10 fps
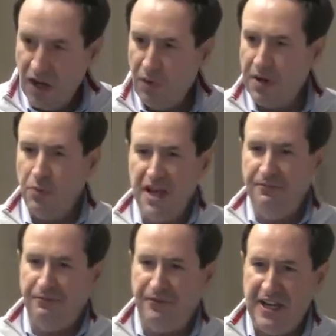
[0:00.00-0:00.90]
When we
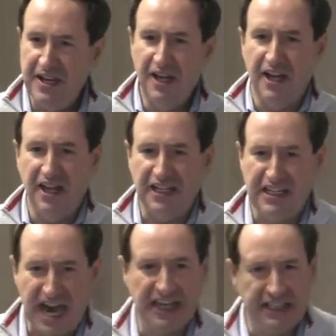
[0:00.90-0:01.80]
feel a
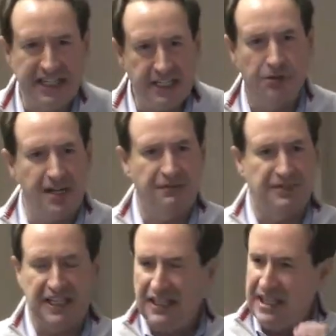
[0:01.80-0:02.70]
godly
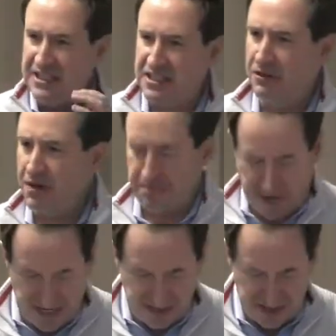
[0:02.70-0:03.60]
grief that leads to
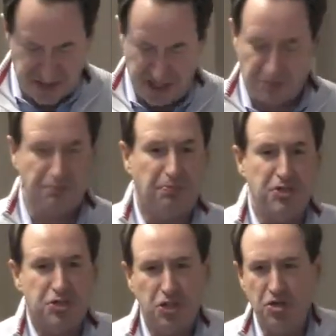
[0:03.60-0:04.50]
repentance, it
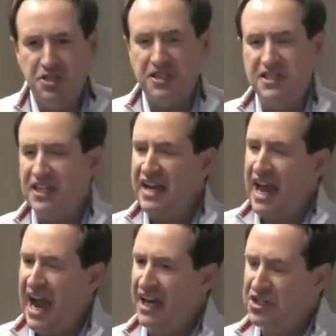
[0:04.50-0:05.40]
produces an
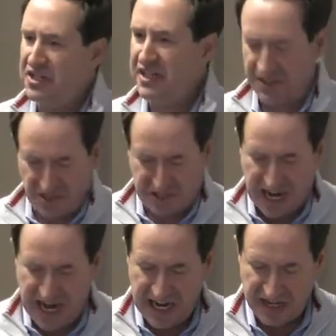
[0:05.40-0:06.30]
action
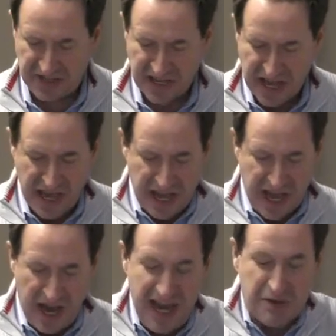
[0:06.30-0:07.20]
inside us,
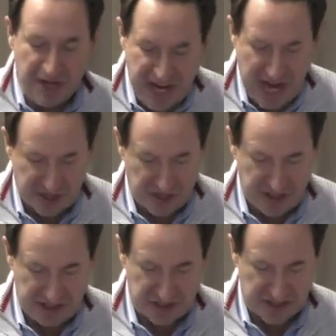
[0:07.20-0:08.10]
a
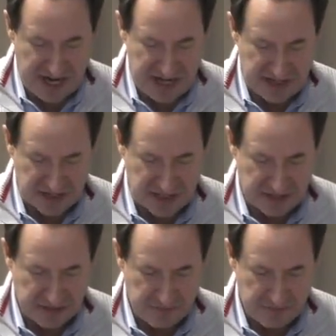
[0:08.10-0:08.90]
reaction inside us.